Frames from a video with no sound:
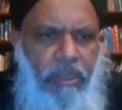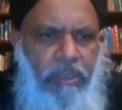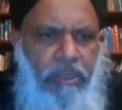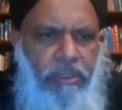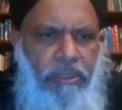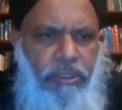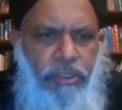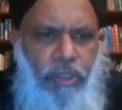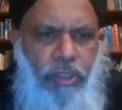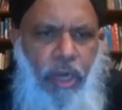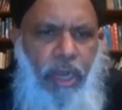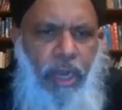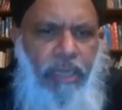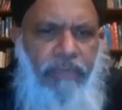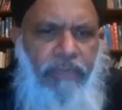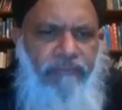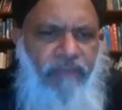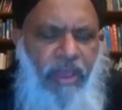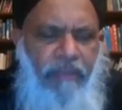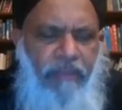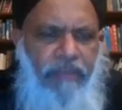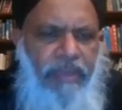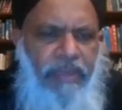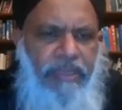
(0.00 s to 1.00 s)
Strong
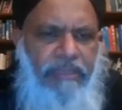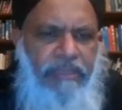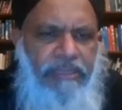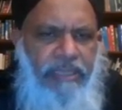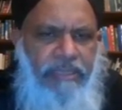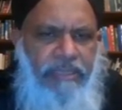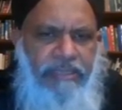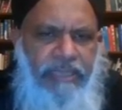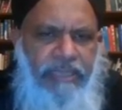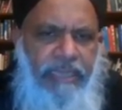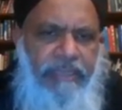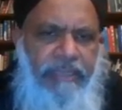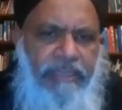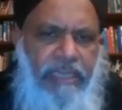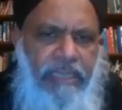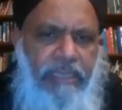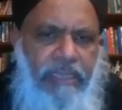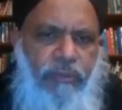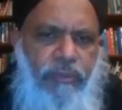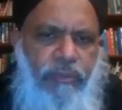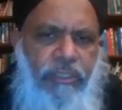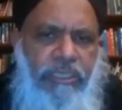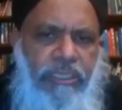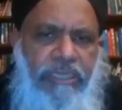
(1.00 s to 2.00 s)
families are central
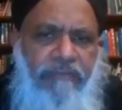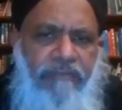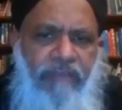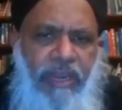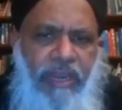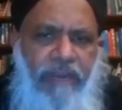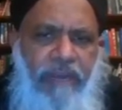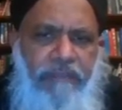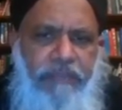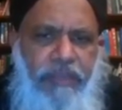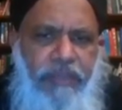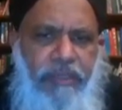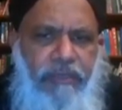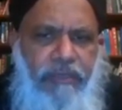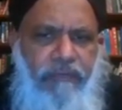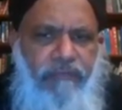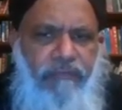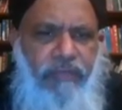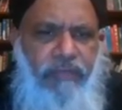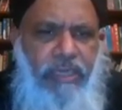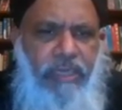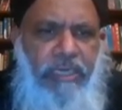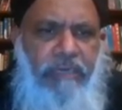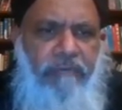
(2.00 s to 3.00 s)
to the development of
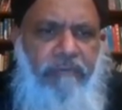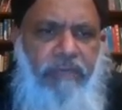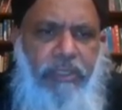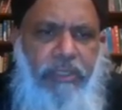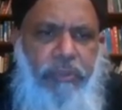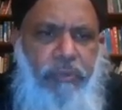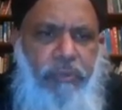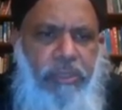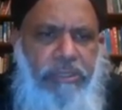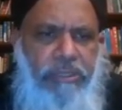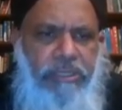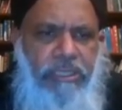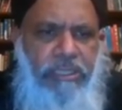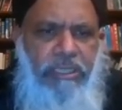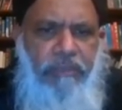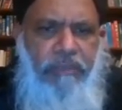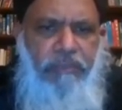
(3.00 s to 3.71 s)
individuals and